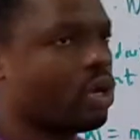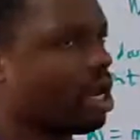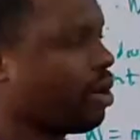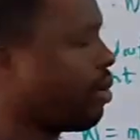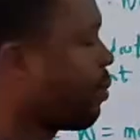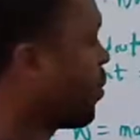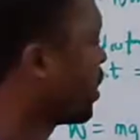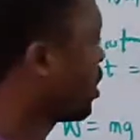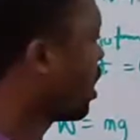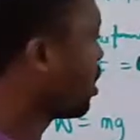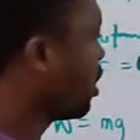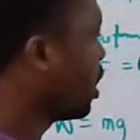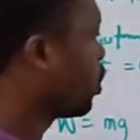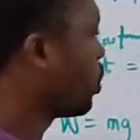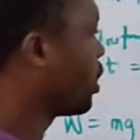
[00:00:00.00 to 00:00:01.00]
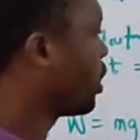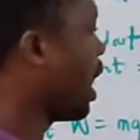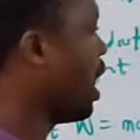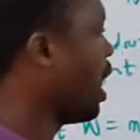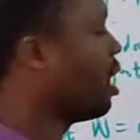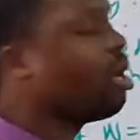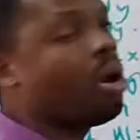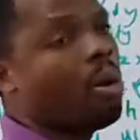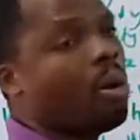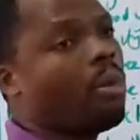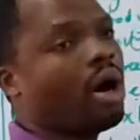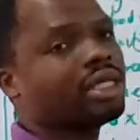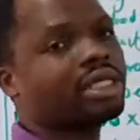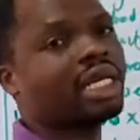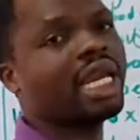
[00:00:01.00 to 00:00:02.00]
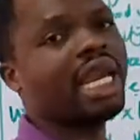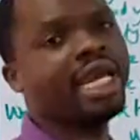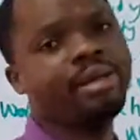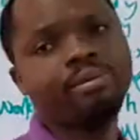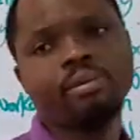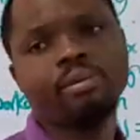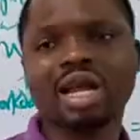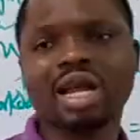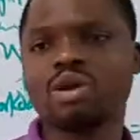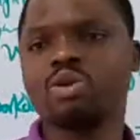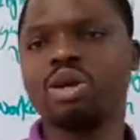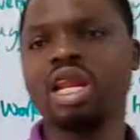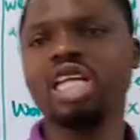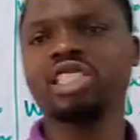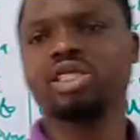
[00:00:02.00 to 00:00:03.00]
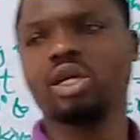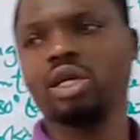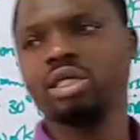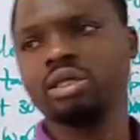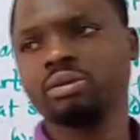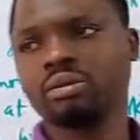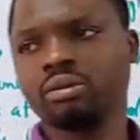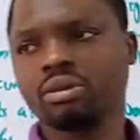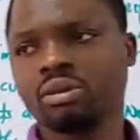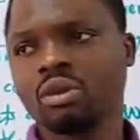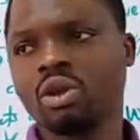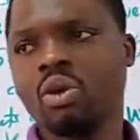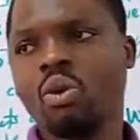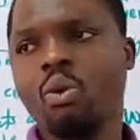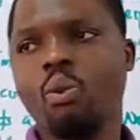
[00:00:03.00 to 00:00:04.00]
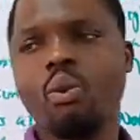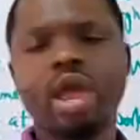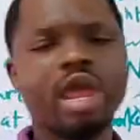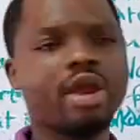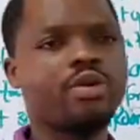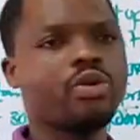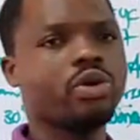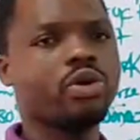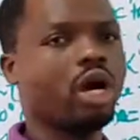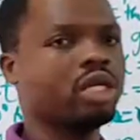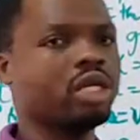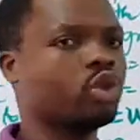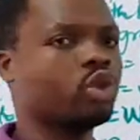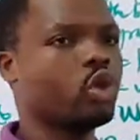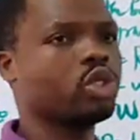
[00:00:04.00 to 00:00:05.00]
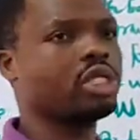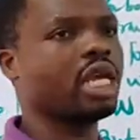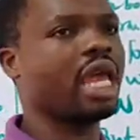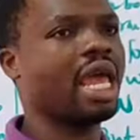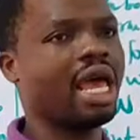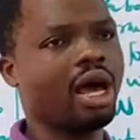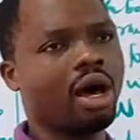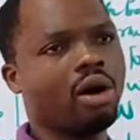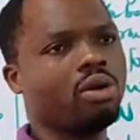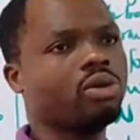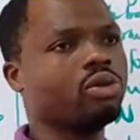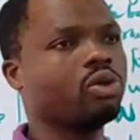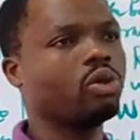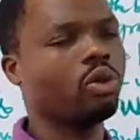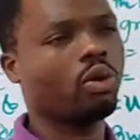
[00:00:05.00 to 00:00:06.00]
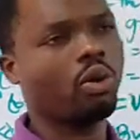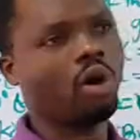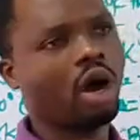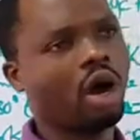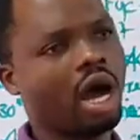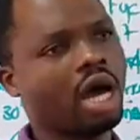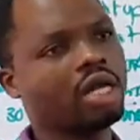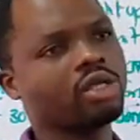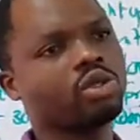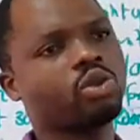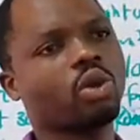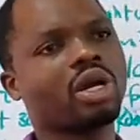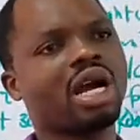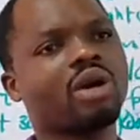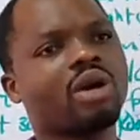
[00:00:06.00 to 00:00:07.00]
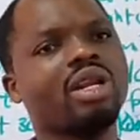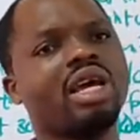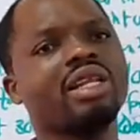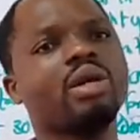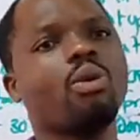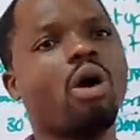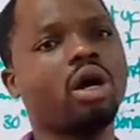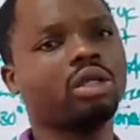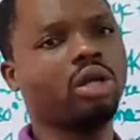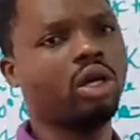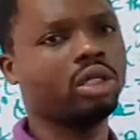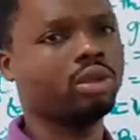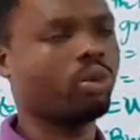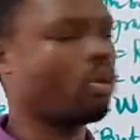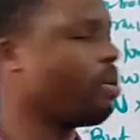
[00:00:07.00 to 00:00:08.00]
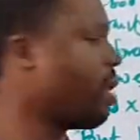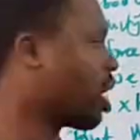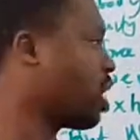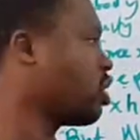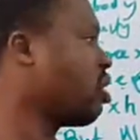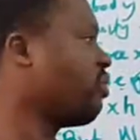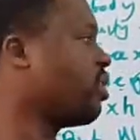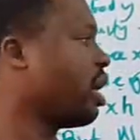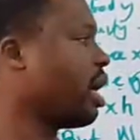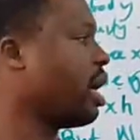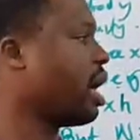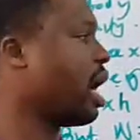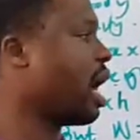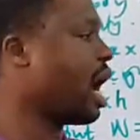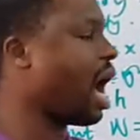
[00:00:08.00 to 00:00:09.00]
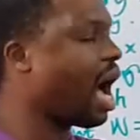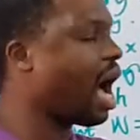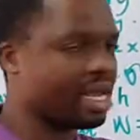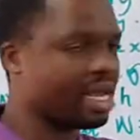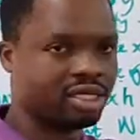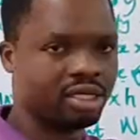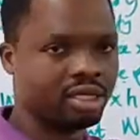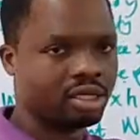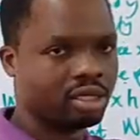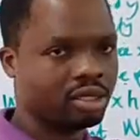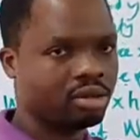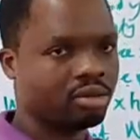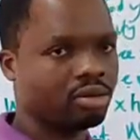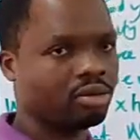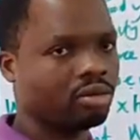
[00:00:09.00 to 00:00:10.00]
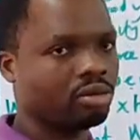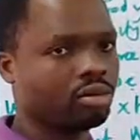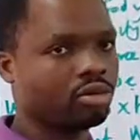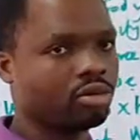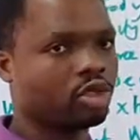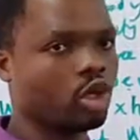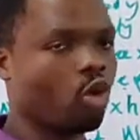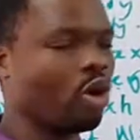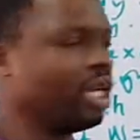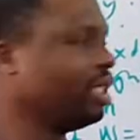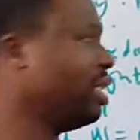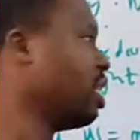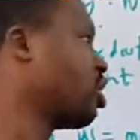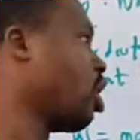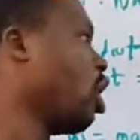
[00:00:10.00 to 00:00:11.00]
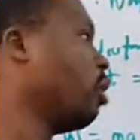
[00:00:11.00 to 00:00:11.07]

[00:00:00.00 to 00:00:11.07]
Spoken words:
we are representing it with L. But in calculation, We do not use the L to calculate the work done. We make use of the height through which this